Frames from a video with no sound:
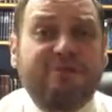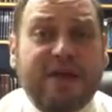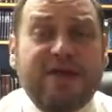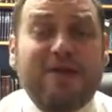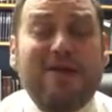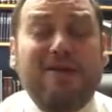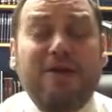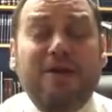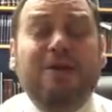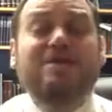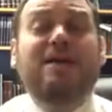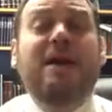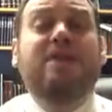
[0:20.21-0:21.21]
of Adar,
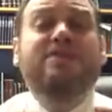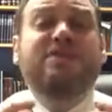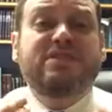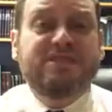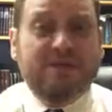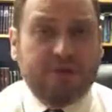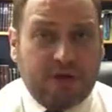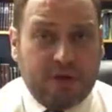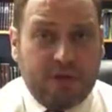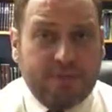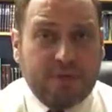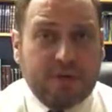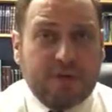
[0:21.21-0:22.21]
is that of Simcha.